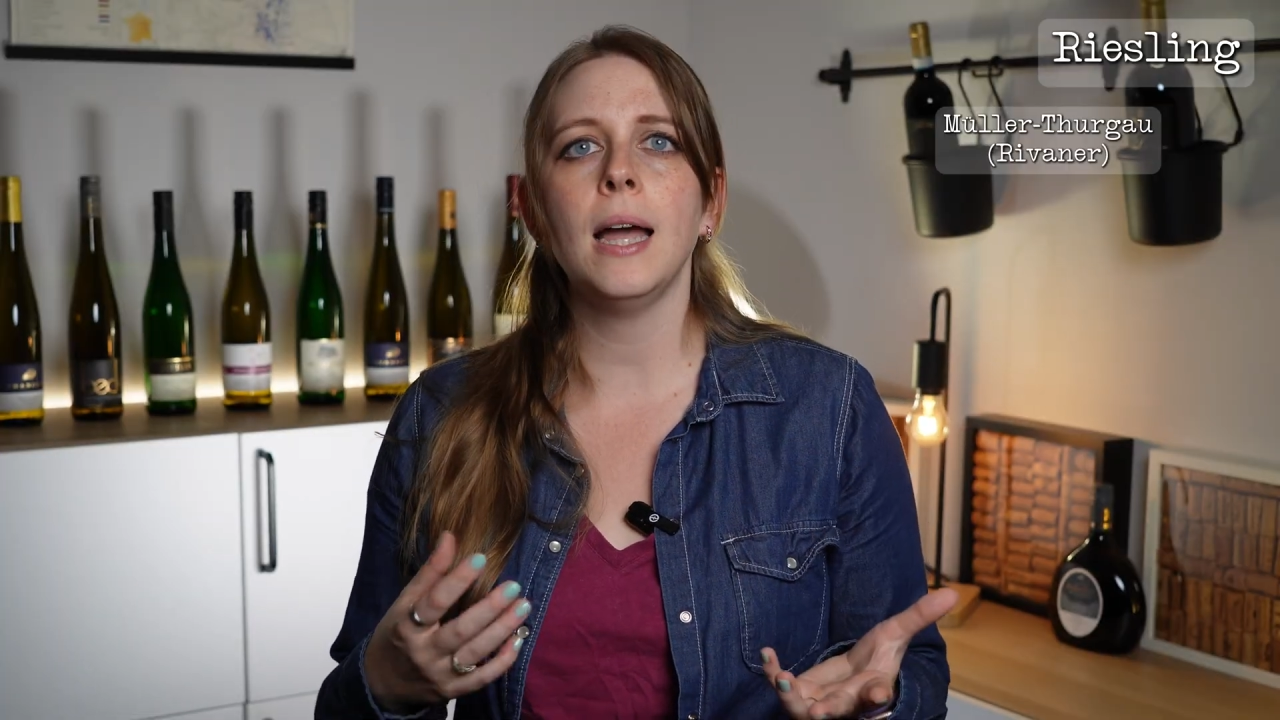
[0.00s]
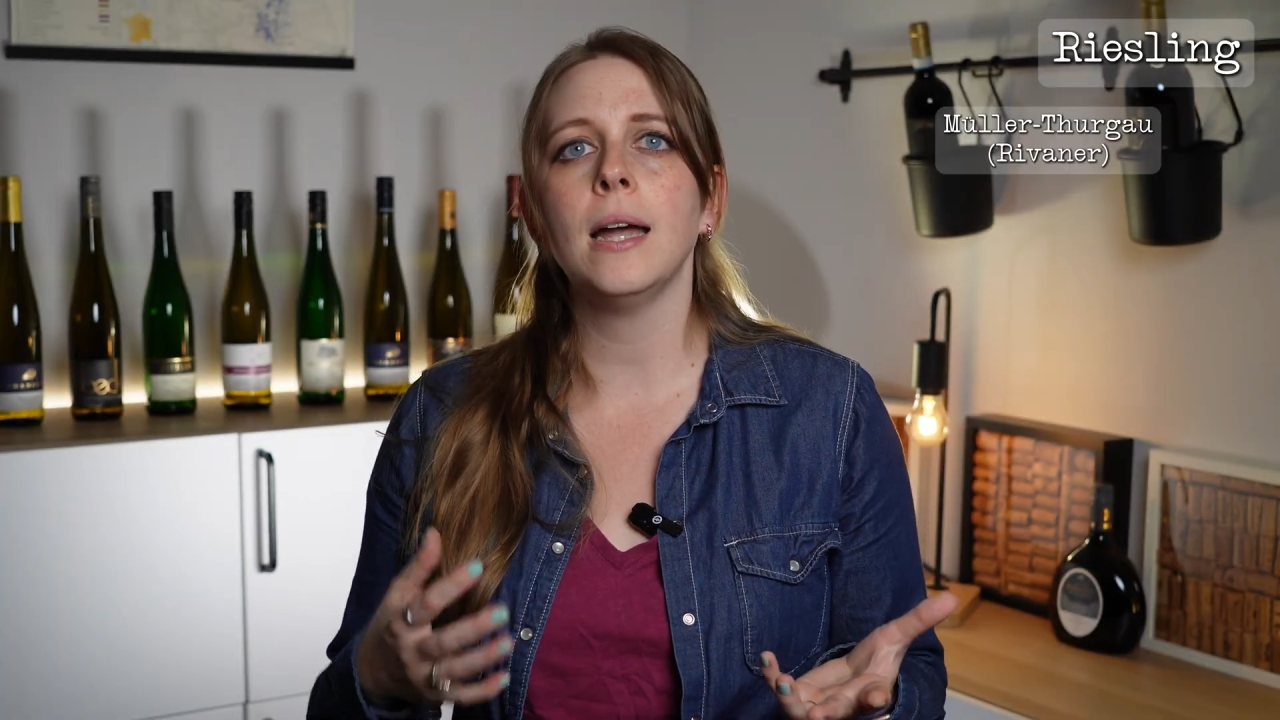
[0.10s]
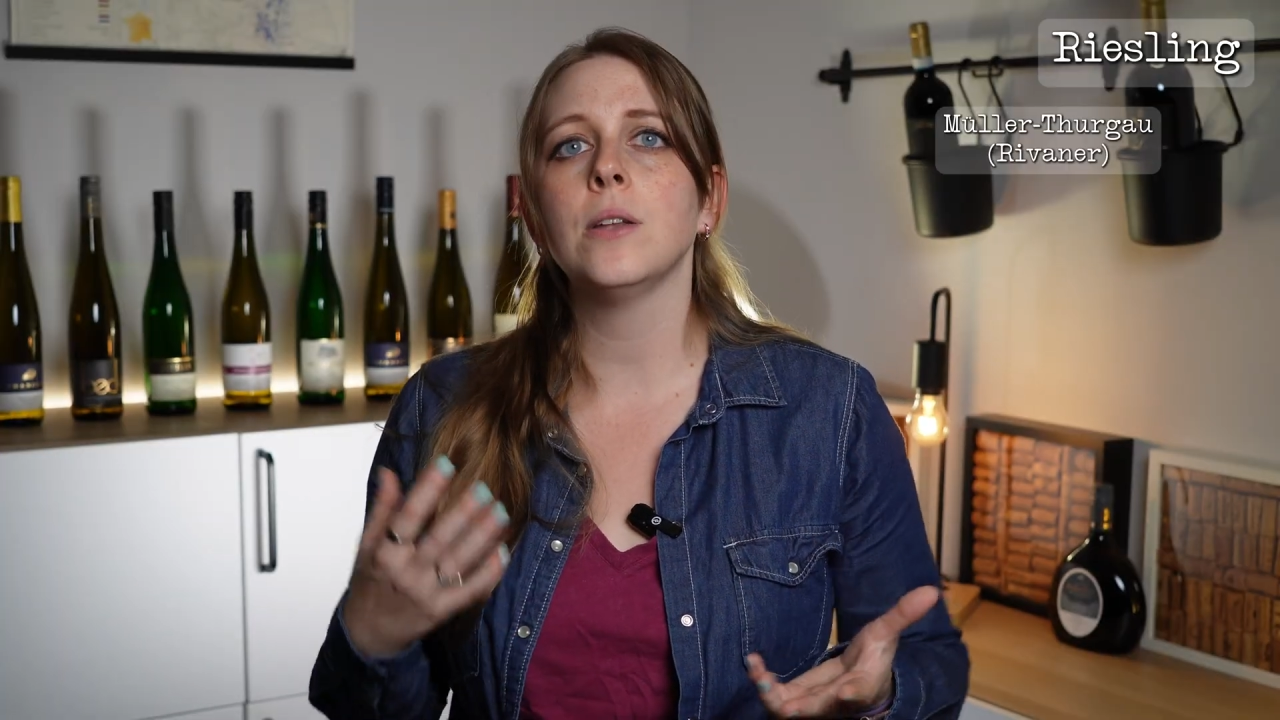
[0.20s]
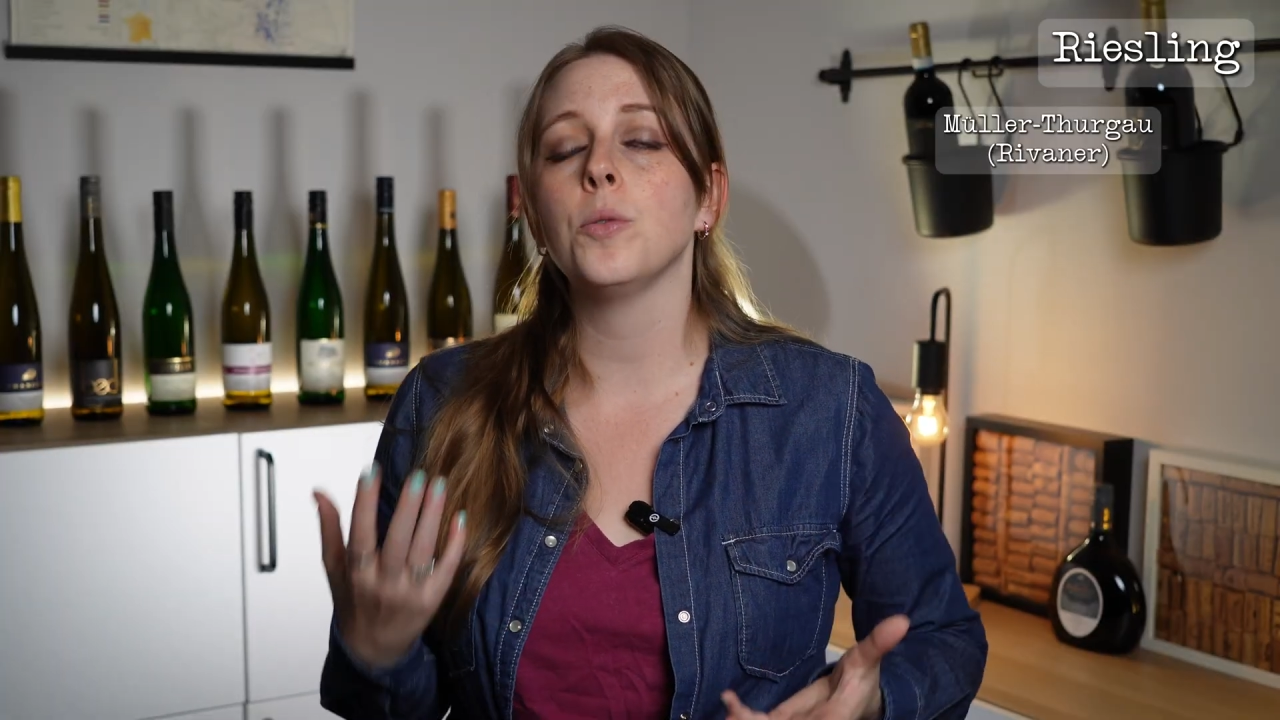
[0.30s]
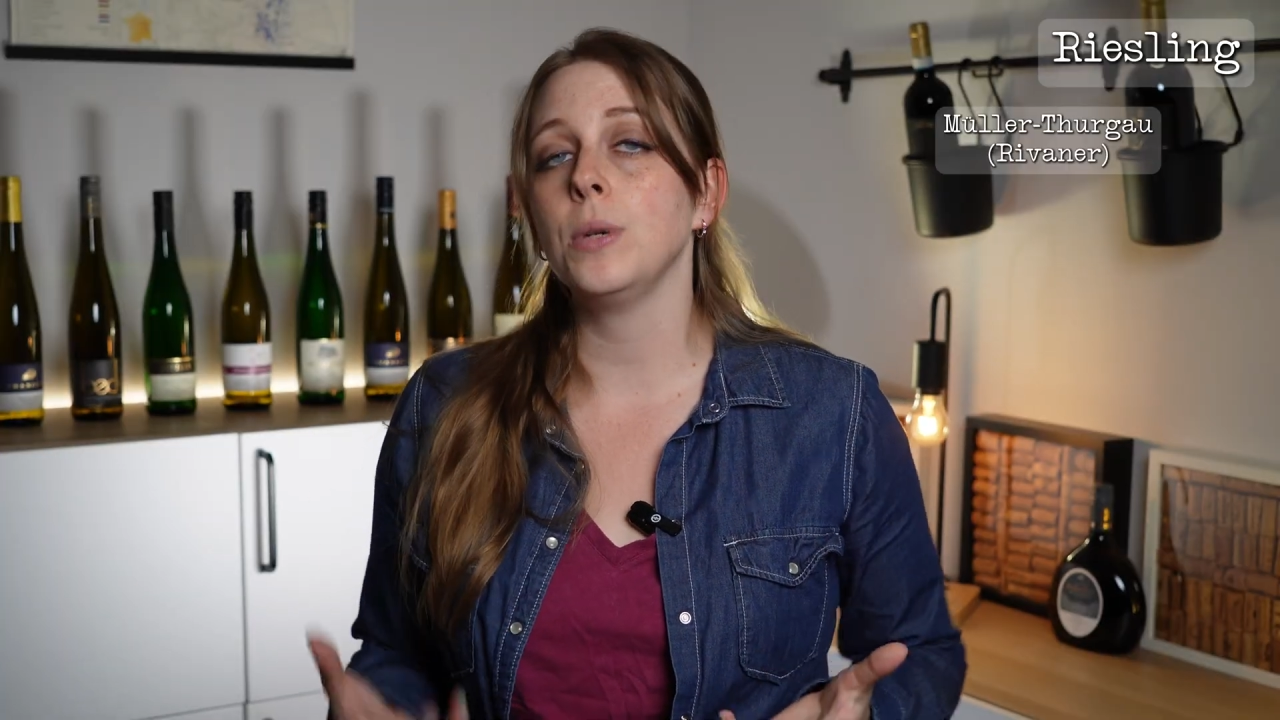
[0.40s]

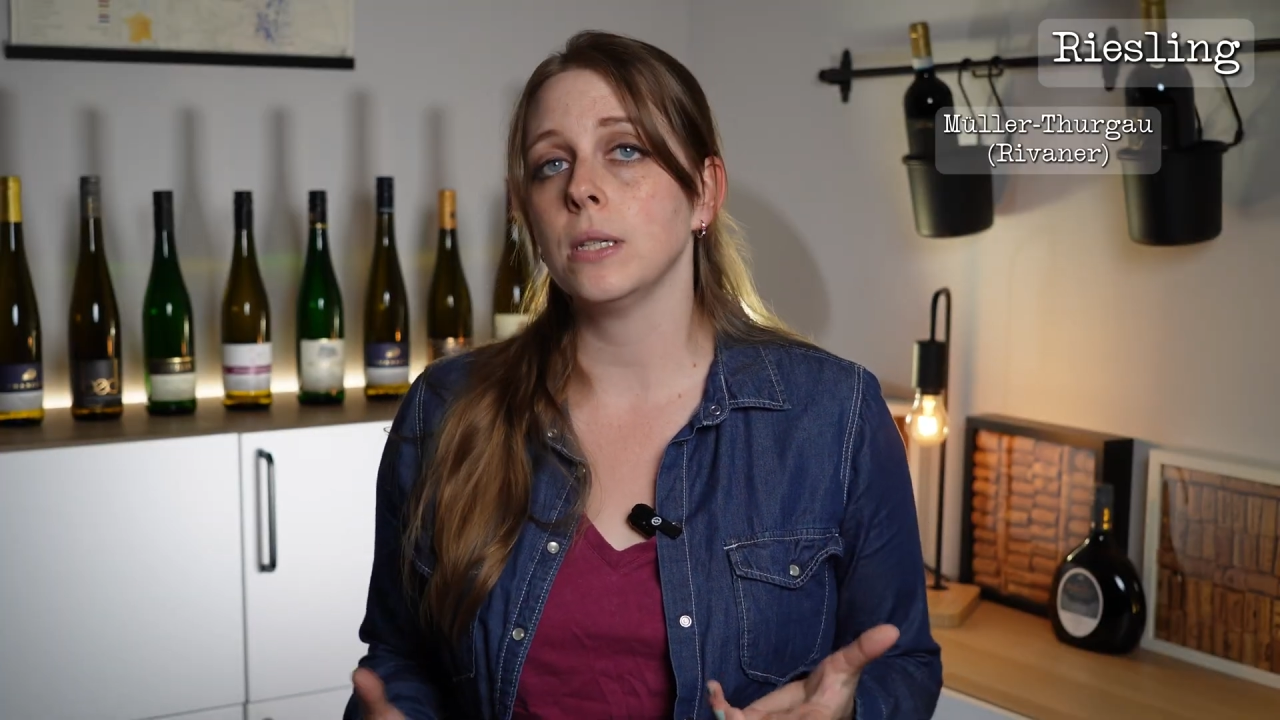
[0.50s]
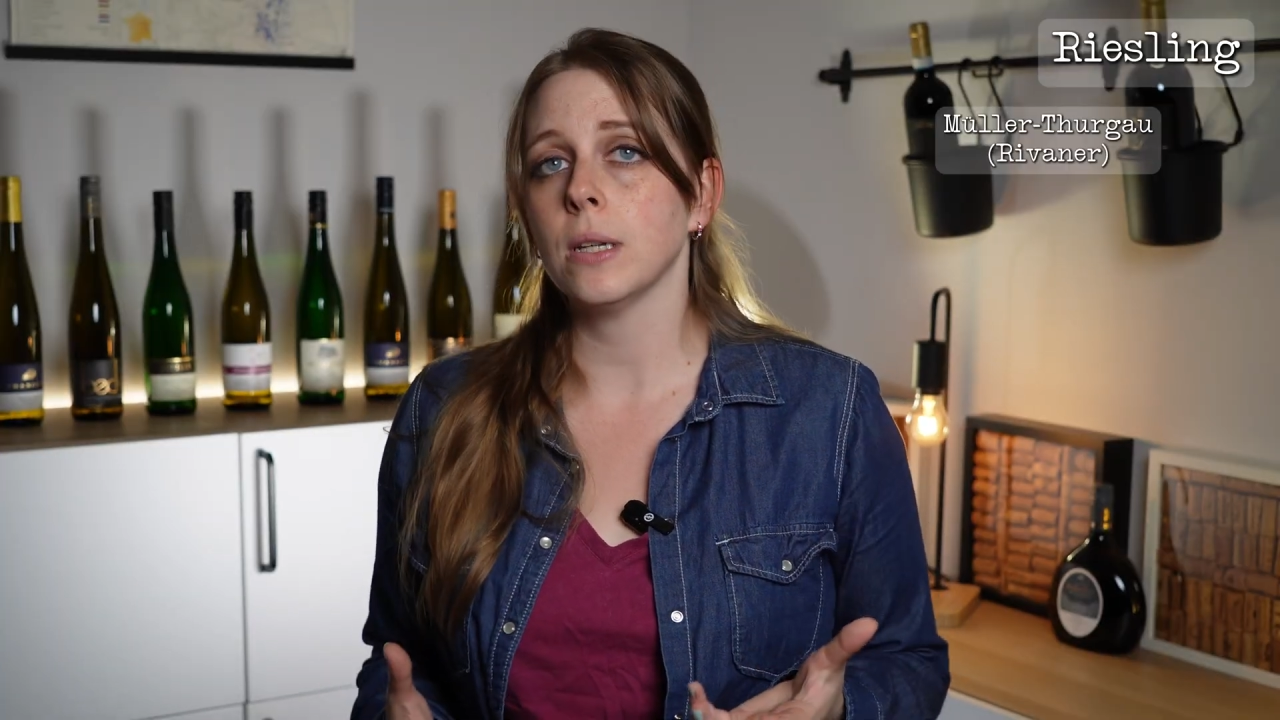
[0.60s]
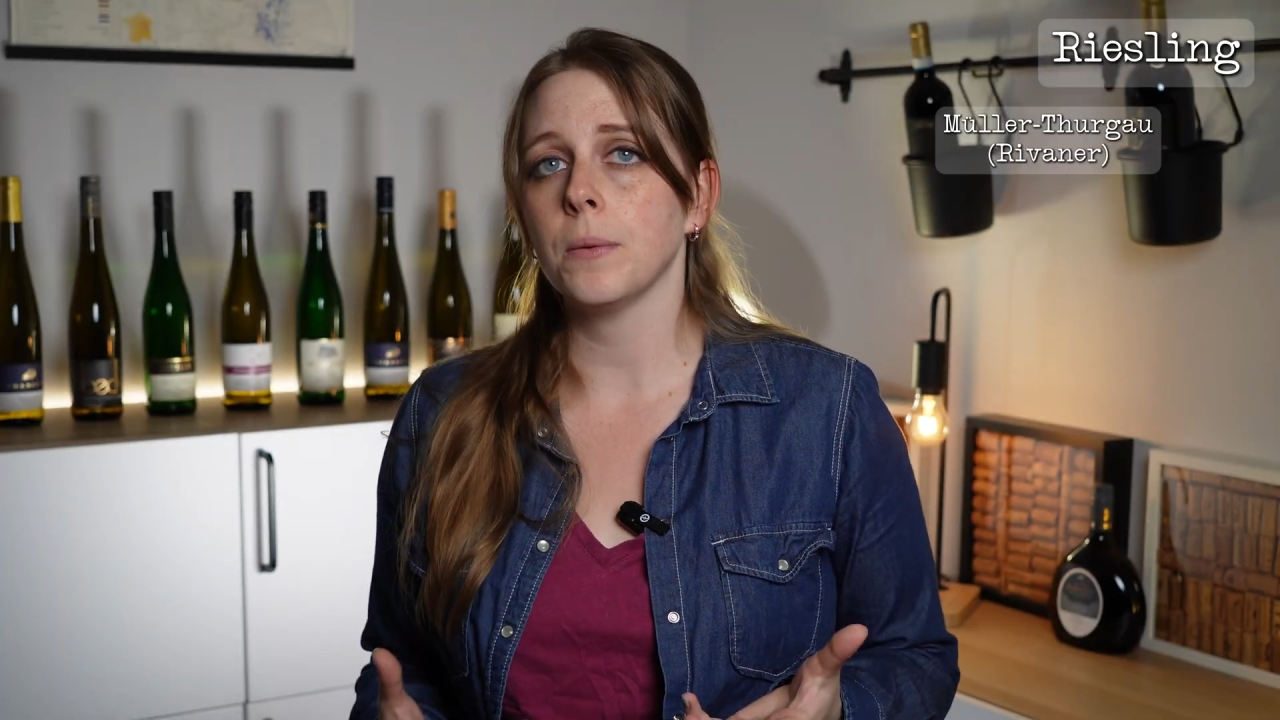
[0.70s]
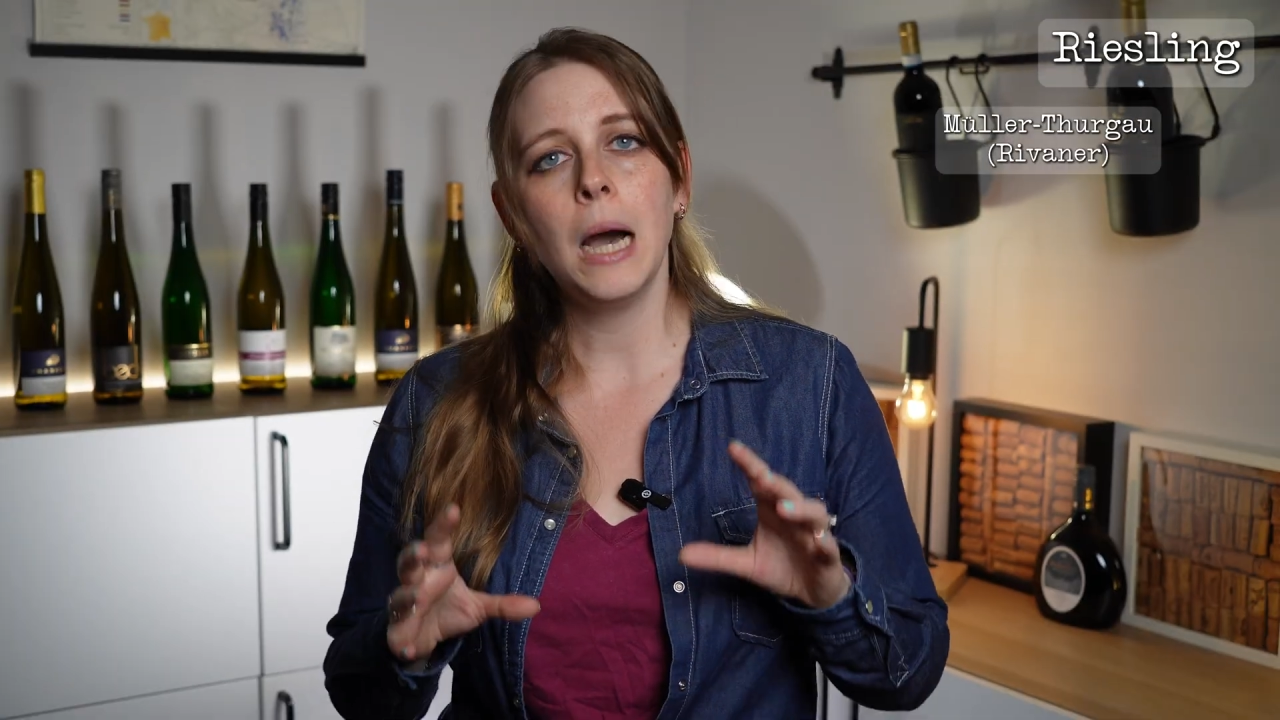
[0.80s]
and Riesling.